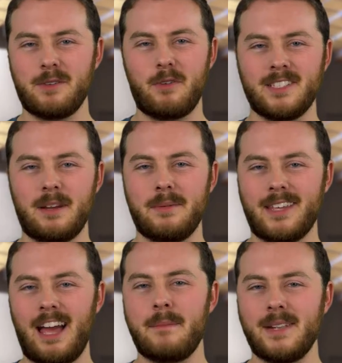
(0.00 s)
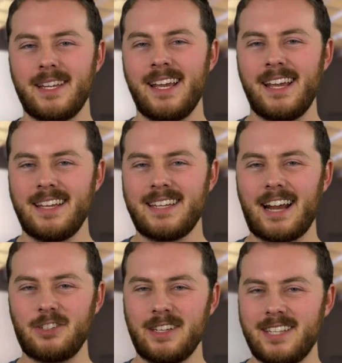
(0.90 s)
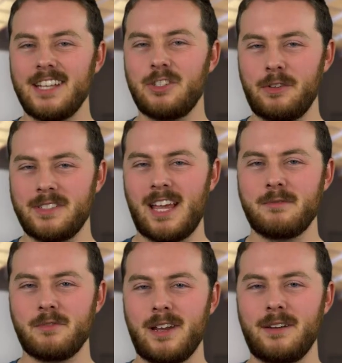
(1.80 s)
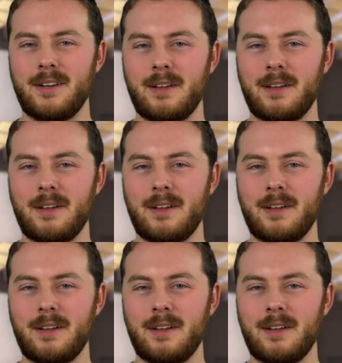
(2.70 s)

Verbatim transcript: and while some of the comedy is actually intentional this time around,